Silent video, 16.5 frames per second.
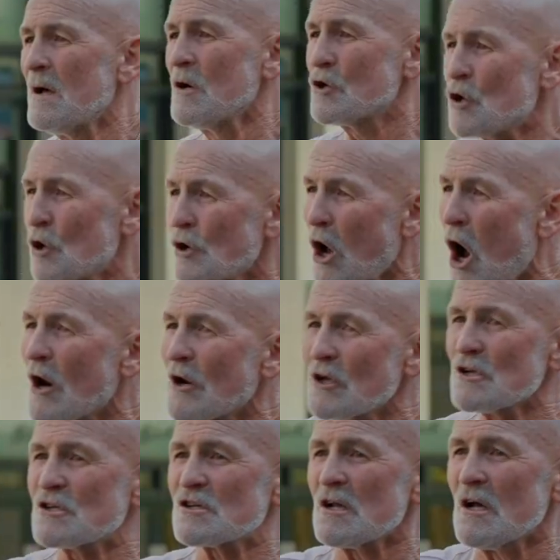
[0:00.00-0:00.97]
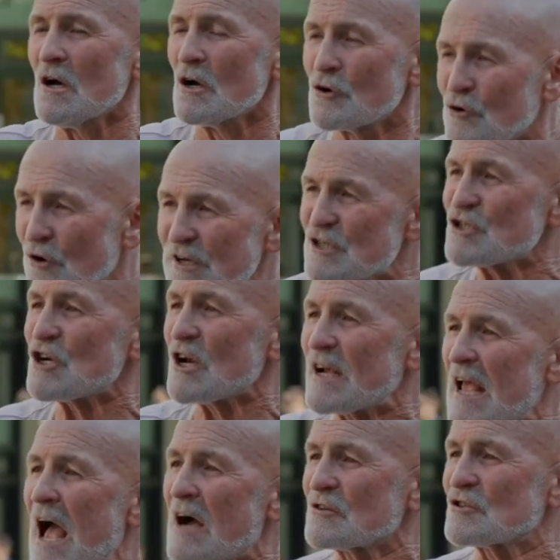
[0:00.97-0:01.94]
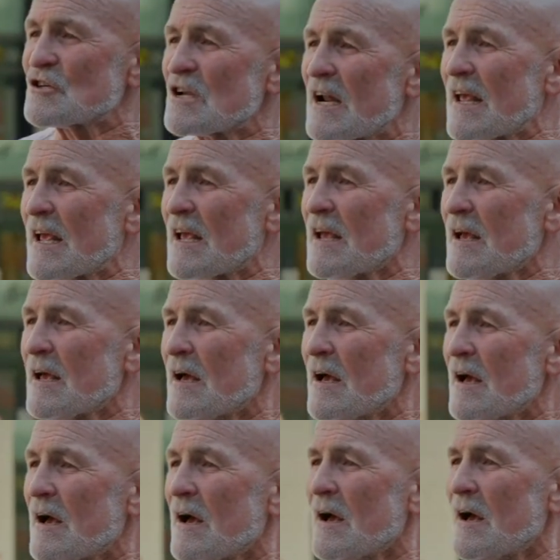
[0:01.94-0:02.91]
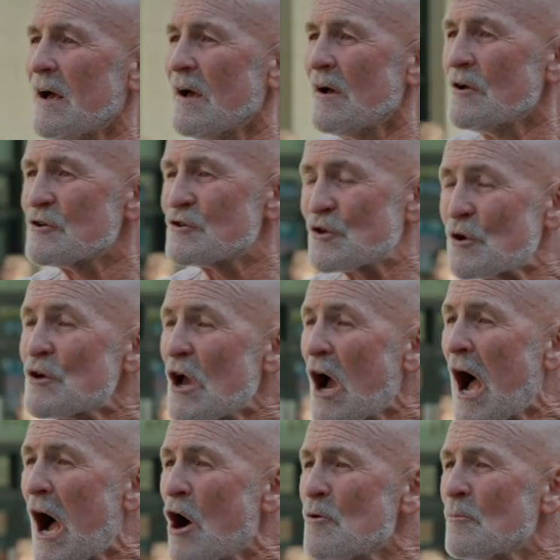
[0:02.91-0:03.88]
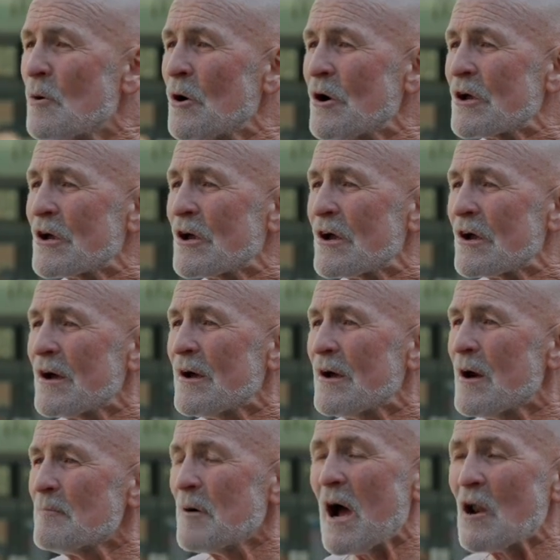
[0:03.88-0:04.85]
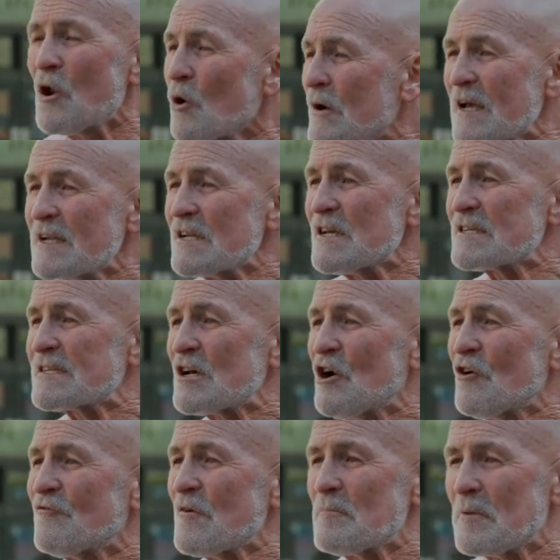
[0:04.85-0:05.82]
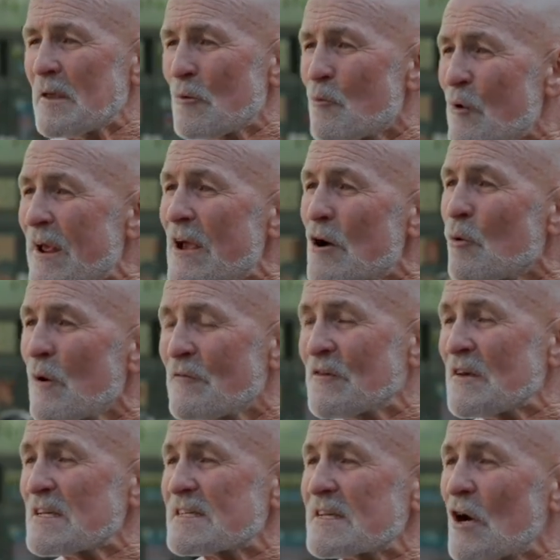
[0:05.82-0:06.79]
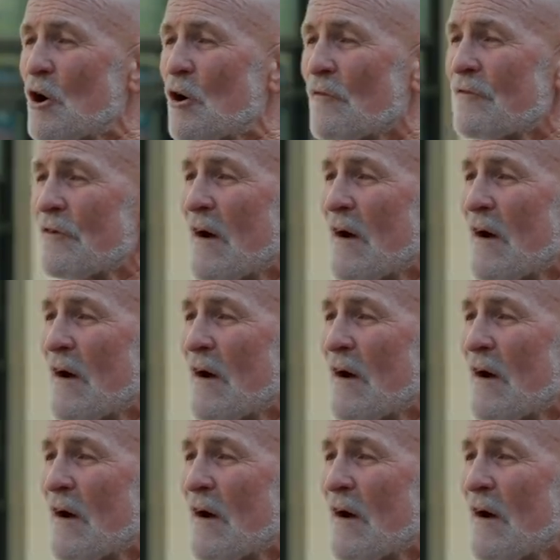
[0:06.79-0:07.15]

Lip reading: Good, honest Christian counseling. Do your homework by looking at yourself and be real with yourself